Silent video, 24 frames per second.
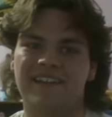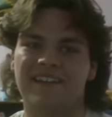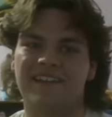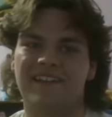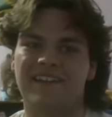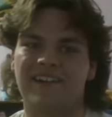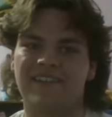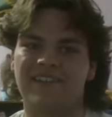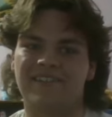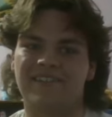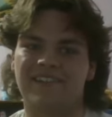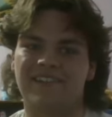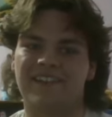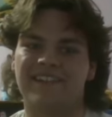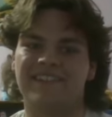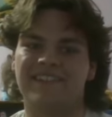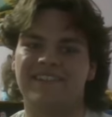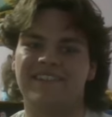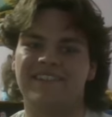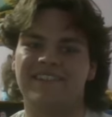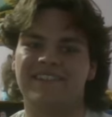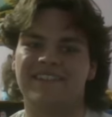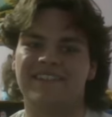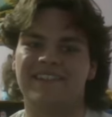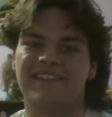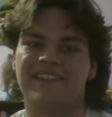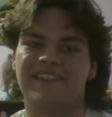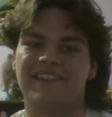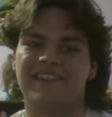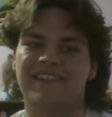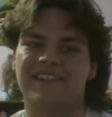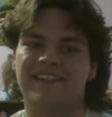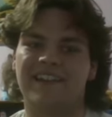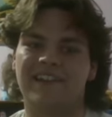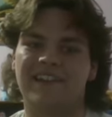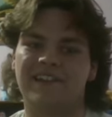Alrighty.
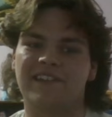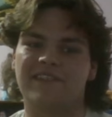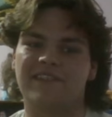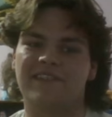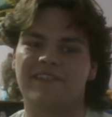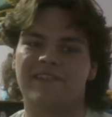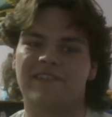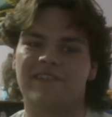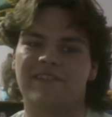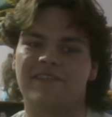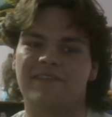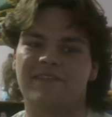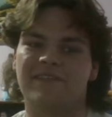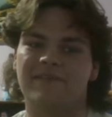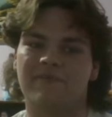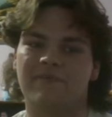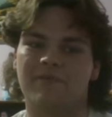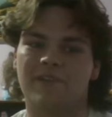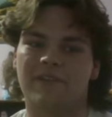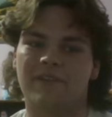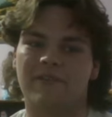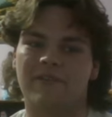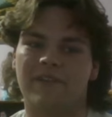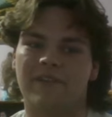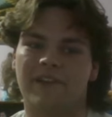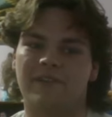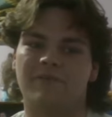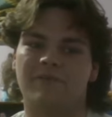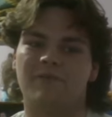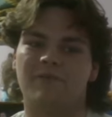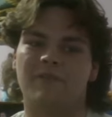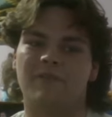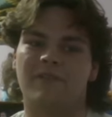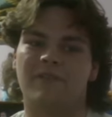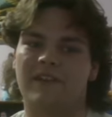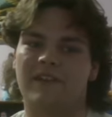Next on, we're going to
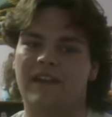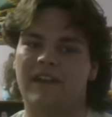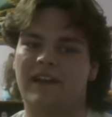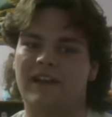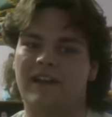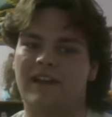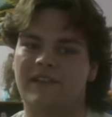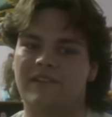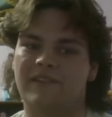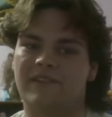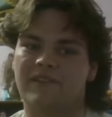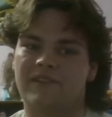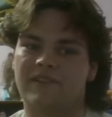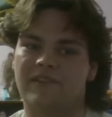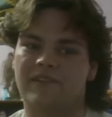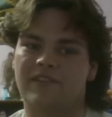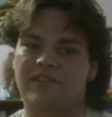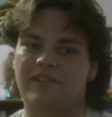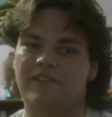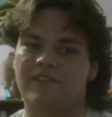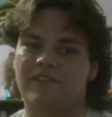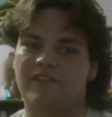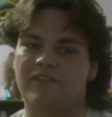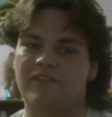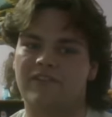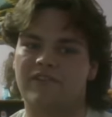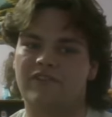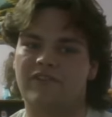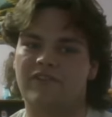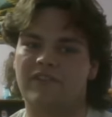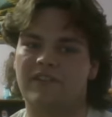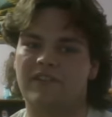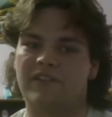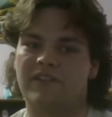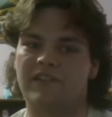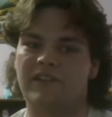look at
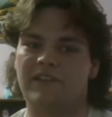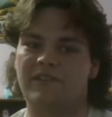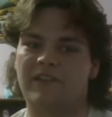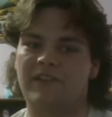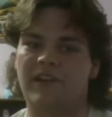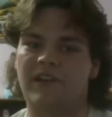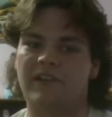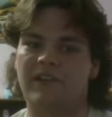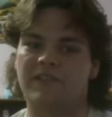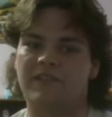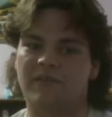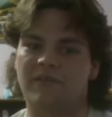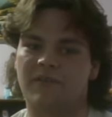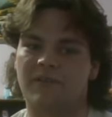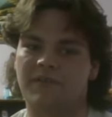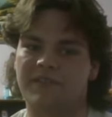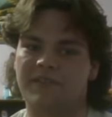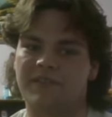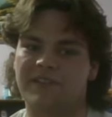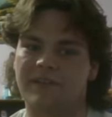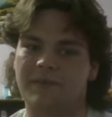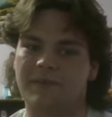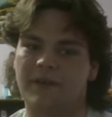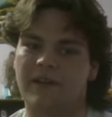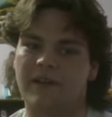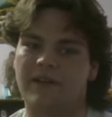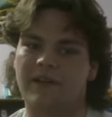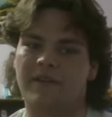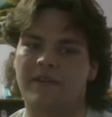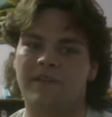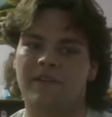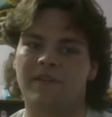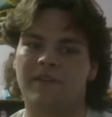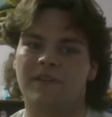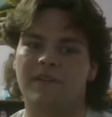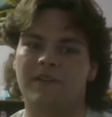these guys are all the same guy,
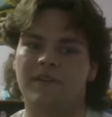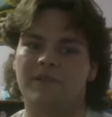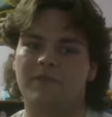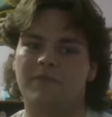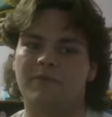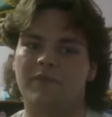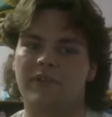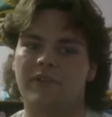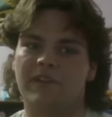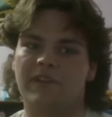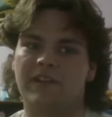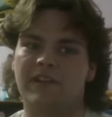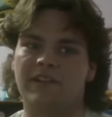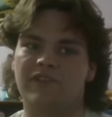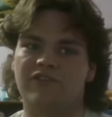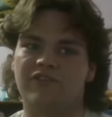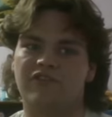but it is